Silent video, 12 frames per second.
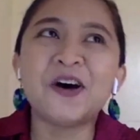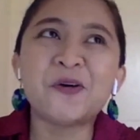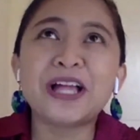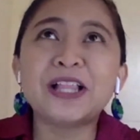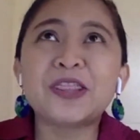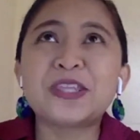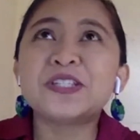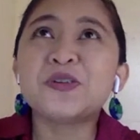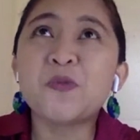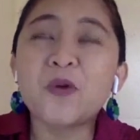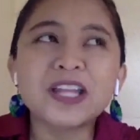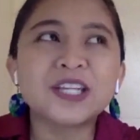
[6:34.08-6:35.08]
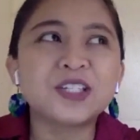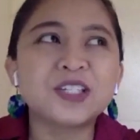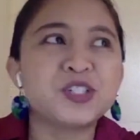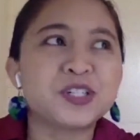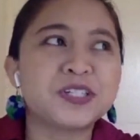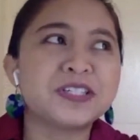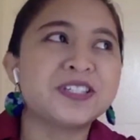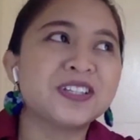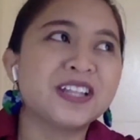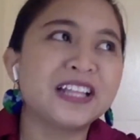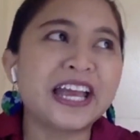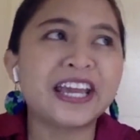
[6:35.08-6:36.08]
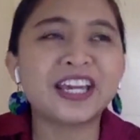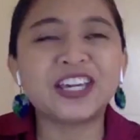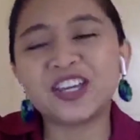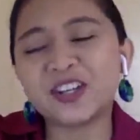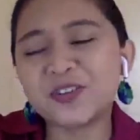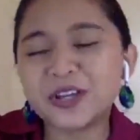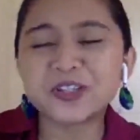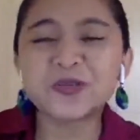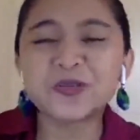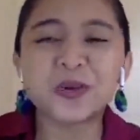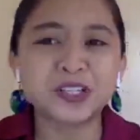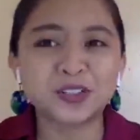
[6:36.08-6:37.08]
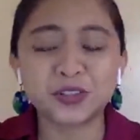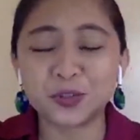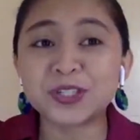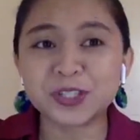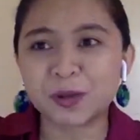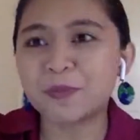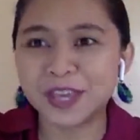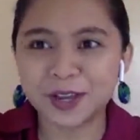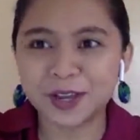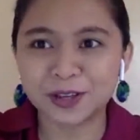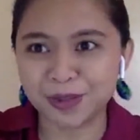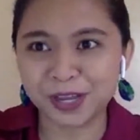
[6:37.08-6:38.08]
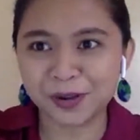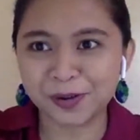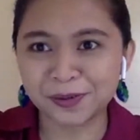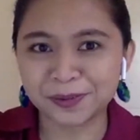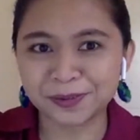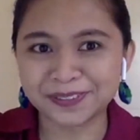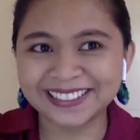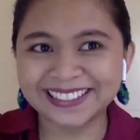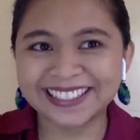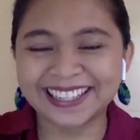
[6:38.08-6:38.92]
Well, this one is just like, I just wanted to do something on my own.